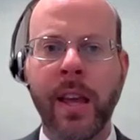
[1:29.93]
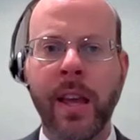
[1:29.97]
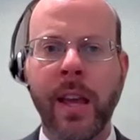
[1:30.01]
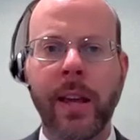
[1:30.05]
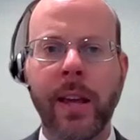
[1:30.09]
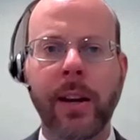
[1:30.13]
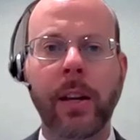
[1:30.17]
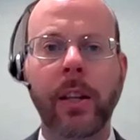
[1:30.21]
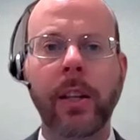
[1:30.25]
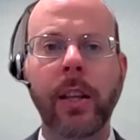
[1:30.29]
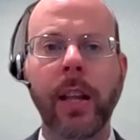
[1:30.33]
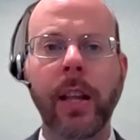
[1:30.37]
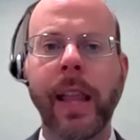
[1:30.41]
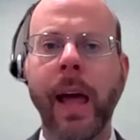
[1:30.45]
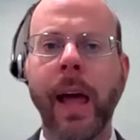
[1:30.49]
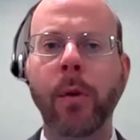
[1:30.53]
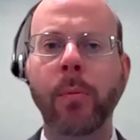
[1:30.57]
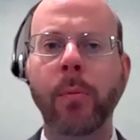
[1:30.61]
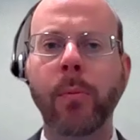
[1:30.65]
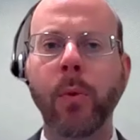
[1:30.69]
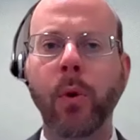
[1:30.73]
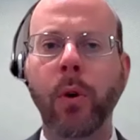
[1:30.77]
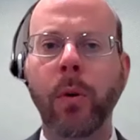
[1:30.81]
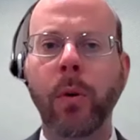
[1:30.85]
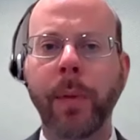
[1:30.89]
It'll allow
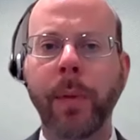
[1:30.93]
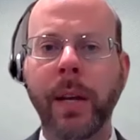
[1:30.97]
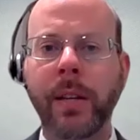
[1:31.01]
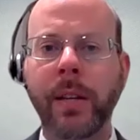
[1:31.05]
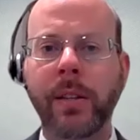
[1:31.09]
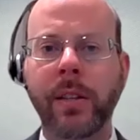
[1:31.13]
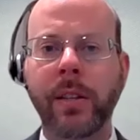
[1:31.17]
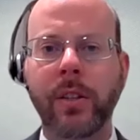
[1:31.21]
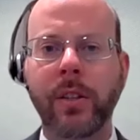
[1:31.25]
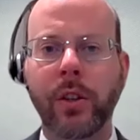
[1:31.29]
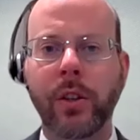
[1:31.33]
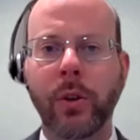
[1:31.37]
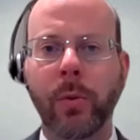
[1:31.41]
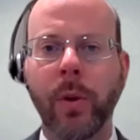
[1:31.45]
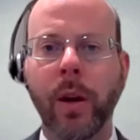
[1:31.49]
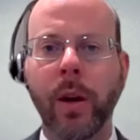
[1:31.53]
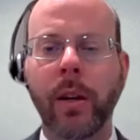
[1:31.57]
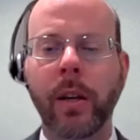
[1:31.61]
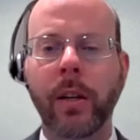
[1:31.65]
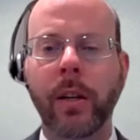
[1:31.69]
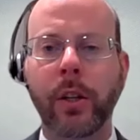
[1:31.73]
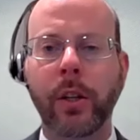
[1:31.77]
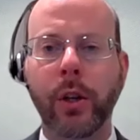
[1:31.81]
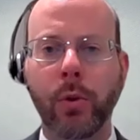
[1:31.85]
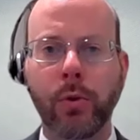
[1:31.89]
more buses to run
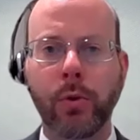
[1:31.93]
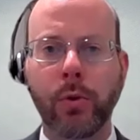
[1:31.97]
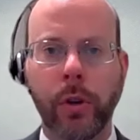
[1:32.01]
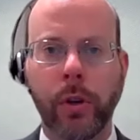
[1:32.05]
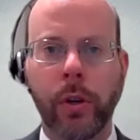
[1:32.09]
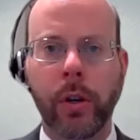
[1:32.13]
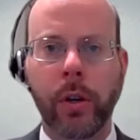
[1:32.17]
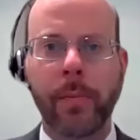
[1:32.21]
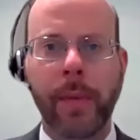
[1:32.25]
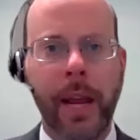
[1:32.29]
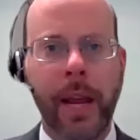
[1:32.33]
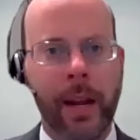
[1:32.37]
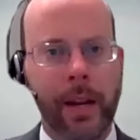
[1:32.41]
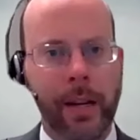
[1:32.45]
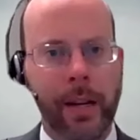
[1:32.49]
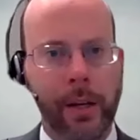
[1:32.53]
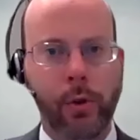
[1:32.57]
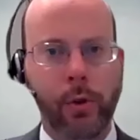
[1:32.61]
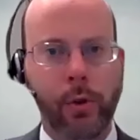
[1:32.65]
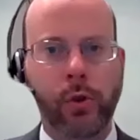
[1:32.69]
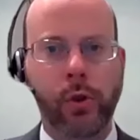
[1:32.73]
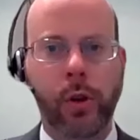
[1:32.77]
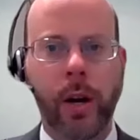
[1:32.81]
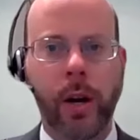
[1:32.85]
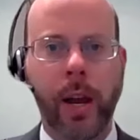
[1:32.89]
on Go Durham and Go
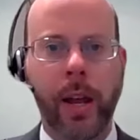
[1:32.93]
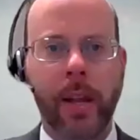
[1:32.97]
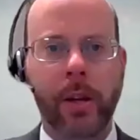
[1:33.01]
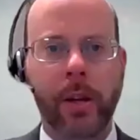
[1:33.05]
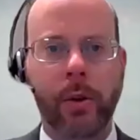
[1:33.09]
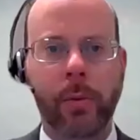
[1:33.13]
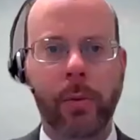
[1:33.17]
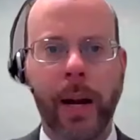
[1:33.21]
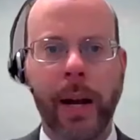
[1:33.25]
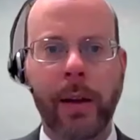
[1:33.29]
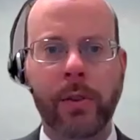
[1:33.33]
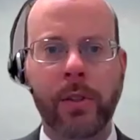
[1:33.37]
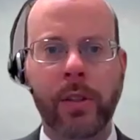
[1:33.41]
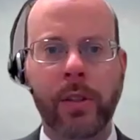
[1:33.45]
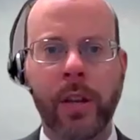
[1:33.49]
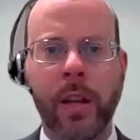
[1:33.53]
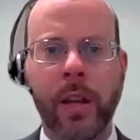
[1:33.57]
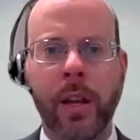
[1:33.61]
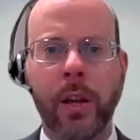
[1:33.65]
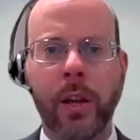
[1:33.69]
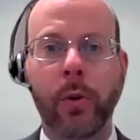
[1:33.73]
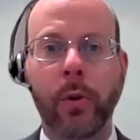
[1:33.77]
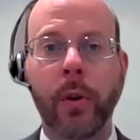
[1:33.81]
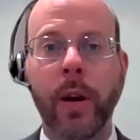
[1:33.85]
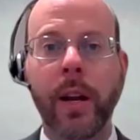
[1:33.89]
Triangle routes,
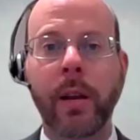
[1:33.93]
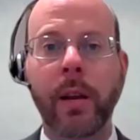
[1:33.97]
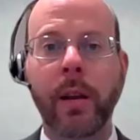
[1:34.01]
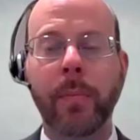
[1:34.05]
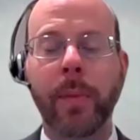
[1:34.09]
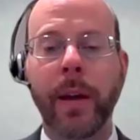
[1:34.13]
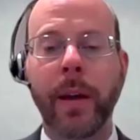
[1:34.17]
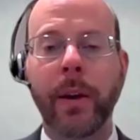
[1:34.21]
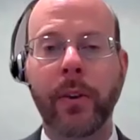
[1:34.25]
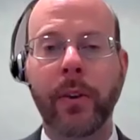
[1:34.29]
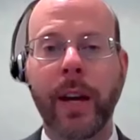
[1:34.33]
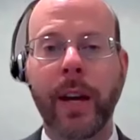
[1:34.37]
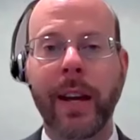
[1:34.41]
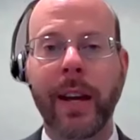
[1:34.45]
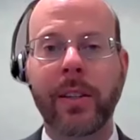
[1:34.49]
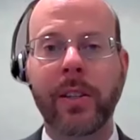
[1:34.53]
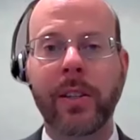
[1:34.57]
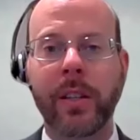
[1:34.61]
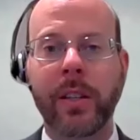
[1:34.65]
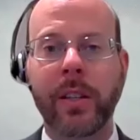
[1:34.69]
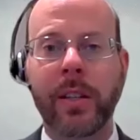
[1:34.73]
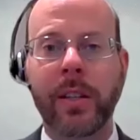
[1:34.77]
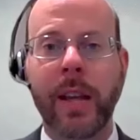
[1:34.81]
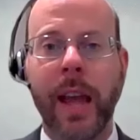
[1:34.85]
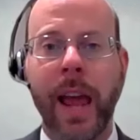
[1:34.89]
creating better
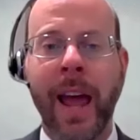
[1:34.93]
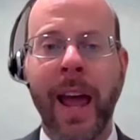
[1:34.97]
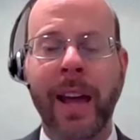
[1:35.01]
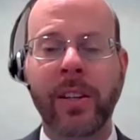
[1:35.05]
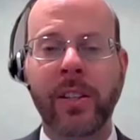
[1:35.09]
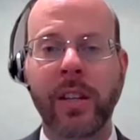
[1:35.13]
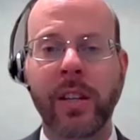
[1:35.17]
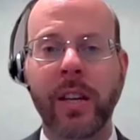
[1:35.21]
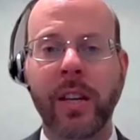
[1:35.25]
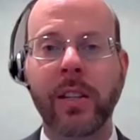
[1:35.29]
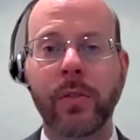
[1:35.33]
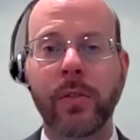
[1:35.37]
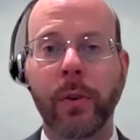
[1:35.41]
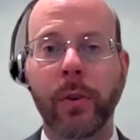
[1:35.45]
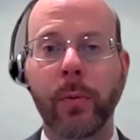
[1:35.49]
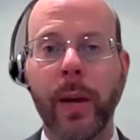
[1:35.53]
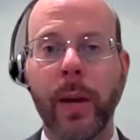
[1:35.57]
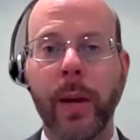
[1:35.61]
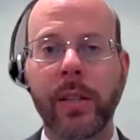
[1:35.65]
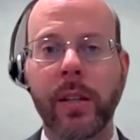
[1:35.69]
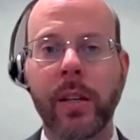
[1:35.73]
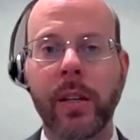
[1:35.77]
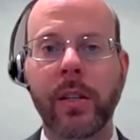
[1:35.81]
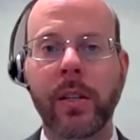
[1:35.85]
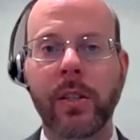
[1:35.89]
access, access for
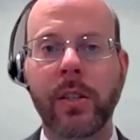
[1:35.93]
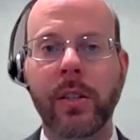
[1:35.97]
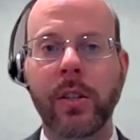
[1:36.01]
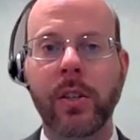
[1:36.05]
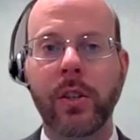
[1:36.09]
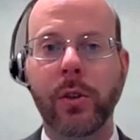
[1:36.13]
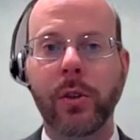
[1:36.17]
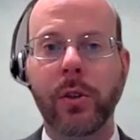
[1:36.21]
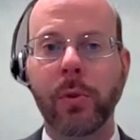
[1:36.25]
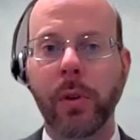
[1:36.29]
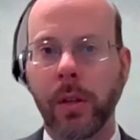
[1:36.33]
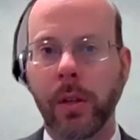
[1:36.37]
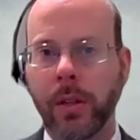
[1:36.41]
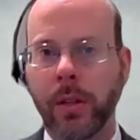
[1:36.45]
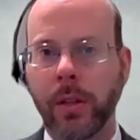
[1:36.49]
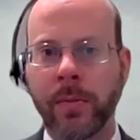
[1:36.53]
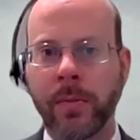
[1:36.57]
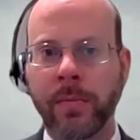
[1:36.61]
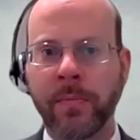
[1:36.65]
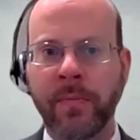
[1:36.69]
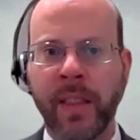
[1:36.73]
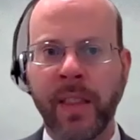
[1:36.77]
residents and students.